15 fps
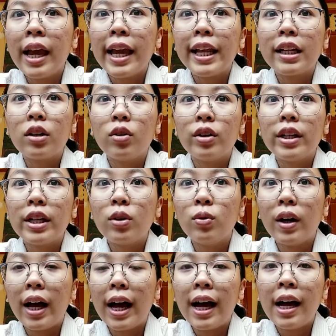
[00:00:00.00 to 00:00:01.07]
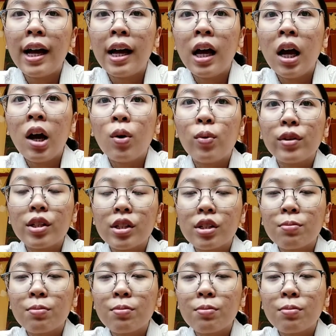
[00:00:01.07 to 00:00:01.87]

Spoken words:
including Gula, which is